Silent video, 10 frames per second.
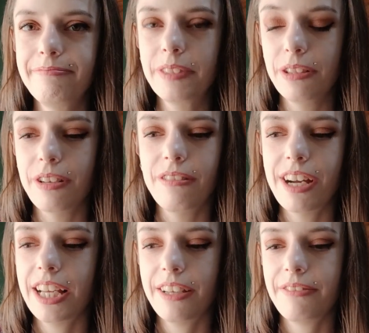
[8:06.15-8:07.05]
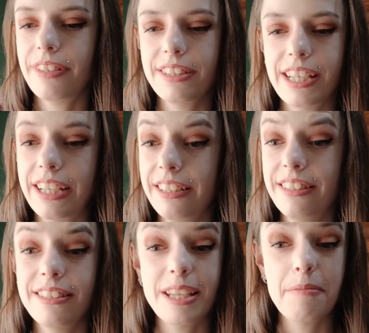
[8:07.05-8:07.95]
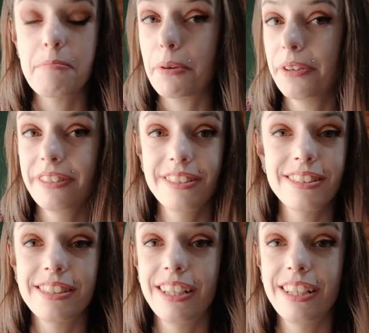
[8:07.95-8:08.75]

I have exactly the same points.